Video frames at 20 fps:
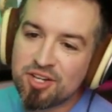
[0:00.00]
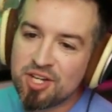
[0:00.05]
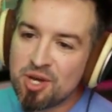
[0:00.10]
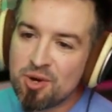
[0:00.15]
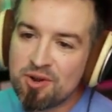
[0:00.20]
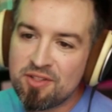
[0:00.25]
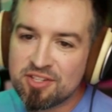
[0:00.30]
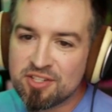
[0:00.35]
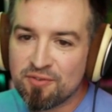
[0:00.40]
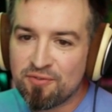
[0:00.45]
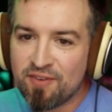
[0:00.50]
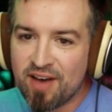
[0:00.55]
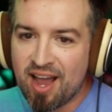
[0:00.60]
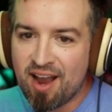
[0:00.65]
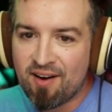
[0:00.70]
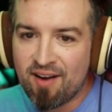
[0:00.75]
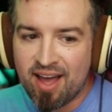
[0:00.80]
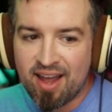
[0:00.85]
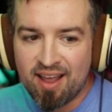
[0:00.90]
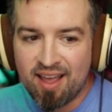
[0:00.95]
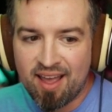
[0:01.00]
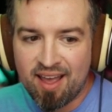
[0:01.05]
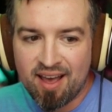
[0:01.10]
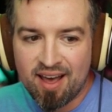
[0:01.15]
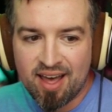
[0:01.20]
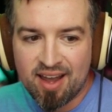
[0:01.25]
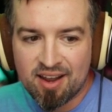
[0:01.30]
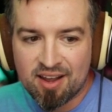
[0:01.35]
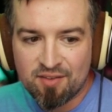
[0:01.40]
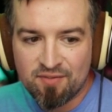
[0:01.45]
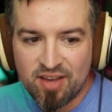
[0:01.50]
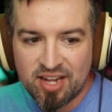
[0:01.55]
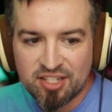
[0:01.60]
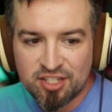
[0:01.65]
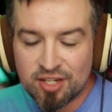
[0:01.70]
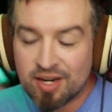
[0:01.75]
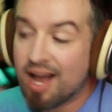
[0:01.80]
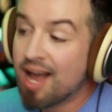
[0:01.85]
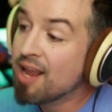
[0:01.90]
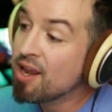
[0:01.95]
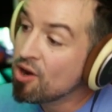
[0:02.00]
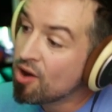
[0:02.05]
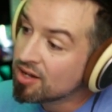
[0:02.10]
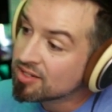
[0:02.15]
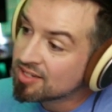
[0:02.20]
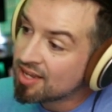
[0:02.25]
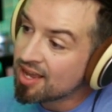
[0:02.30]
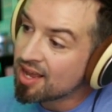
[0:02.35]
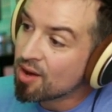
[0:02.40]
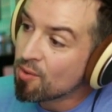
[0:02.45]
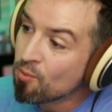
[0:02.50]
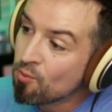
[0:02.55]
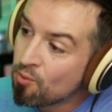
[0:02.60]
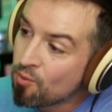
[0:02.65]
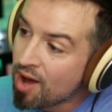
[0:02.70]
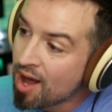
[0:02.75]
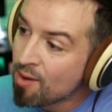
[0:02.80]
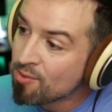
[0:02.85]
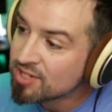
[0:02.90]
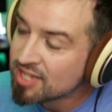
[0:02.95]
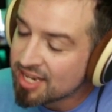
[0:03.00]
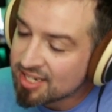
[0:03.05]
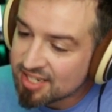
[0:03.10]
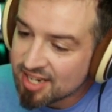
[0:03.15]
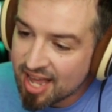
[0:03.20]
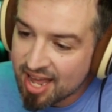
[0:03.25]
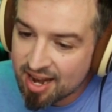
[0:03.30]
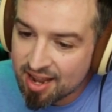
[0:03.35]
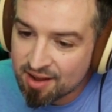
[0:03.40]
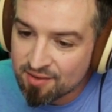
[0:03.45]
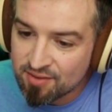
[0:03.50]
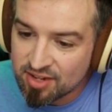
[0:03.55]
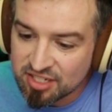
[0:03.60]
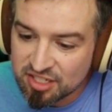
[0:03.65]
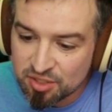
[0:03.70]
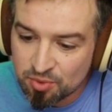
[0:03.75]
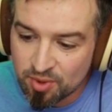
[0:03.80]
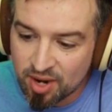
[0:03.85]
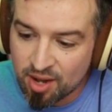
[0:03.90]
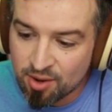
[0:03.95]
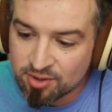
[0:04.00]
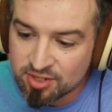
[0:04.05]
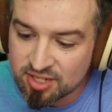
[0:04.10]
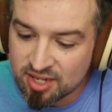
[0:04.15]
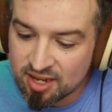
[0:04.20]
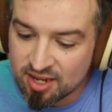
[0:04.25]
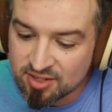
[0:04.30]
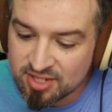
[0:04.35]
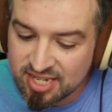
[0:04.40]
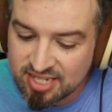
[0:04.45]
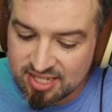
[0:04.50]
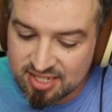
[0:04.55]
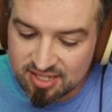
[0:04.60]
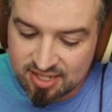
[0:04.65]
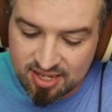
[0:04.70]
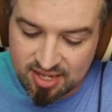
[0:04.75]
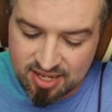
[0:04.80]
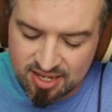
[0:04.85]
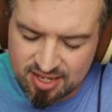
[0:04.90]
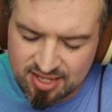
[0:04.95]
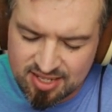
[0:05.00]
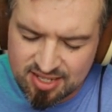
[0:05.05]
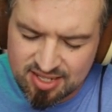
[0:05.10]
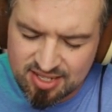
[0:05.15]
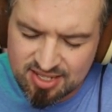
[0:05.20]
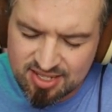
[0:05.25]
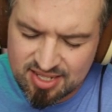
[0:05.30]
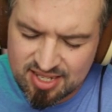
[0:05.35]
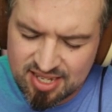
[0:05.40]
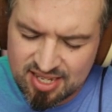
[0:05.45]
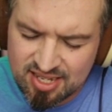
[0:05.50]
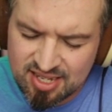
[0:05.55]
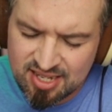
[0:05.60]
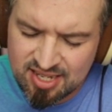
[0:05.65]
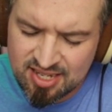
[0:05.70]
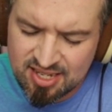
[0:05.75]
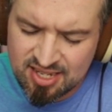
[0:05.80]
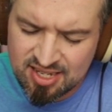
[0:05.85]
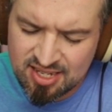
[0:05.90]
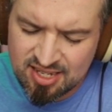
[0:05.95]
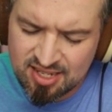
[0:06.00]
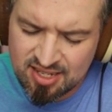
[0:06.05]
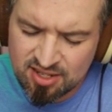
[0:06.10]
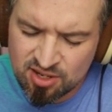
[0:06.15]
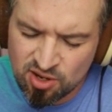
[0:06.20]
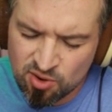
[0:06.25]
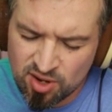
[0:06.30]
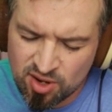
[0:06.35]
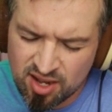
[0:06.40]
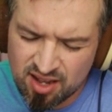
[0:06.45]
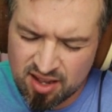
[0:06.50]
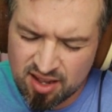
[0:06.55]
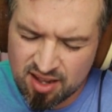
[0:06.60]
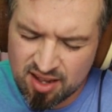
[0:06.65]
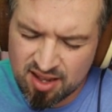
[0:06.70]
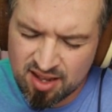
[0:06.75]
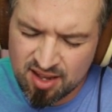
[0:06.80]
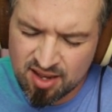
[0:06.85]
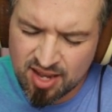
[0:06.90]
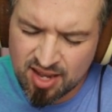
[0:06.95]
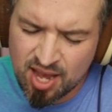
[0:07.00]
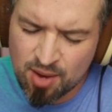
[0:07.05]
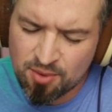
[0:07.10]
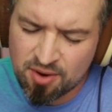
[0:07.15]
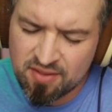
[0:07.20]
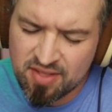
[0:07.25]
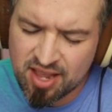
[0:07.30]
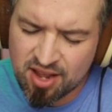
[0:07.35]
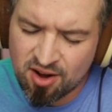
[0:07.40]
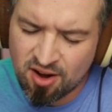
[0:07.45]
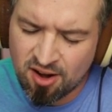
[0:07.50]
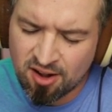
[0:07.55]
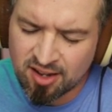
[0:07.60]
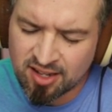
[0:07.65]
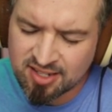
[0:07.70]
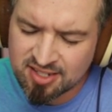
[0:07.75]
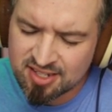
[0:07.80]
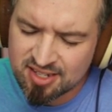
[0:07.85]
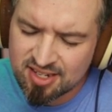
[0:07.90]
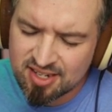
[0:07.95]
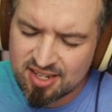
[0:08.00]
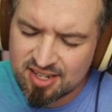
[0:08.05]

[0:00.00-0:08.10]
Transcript: do when there's a fire at a at a convention? You know, I'll tell you. I was actually at a convention when I was uh, I was at uh, C. No, uh, God, what do they call it?